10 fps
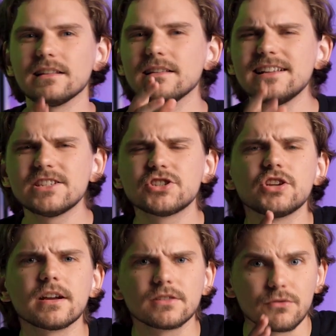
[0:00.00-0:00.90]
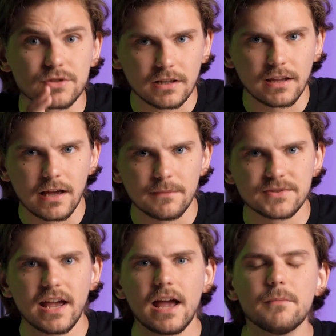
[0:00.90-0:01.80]
Let's check those
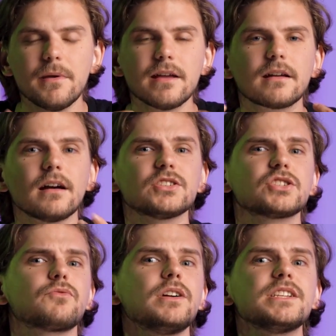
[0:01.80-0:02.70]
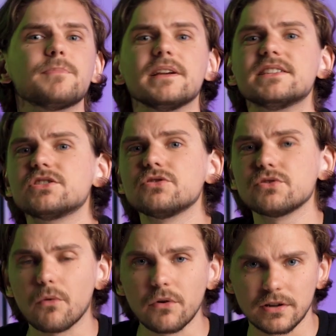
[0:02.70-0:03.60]
claims and make Squarespace
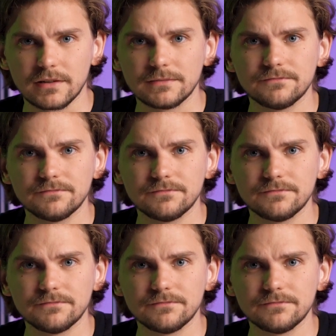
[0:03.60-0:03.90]
tutorial.